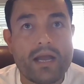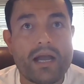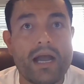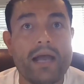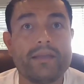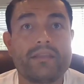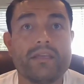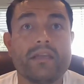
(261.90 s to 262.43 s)

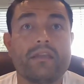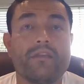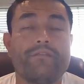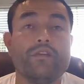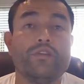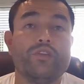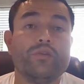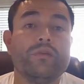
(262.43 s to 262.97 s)
I think if
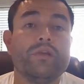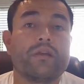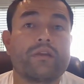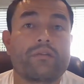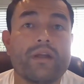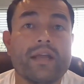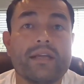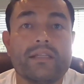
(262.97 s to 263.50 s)
you're doing it
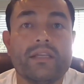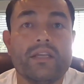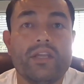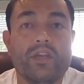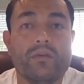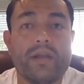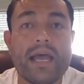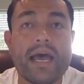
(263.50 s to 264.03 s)
correctly,
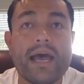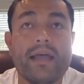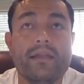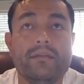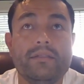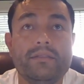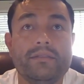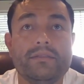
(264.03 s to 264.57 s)
you're not
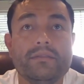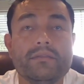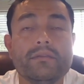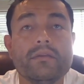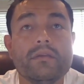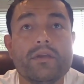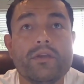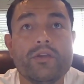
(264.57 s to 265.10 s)

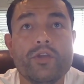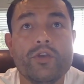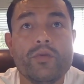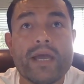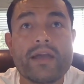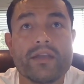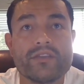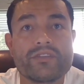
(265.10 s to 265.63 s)
you're
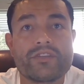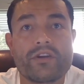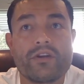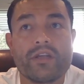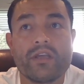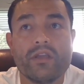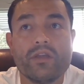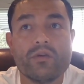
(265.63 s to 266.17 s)
not
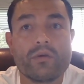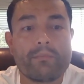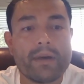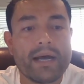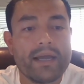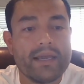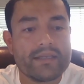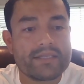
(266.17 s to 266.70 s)
inserting your
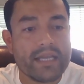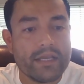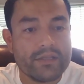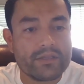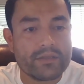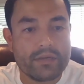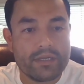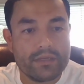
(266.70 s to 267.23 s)
bias
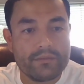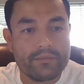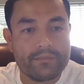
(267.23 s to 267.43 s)
into it.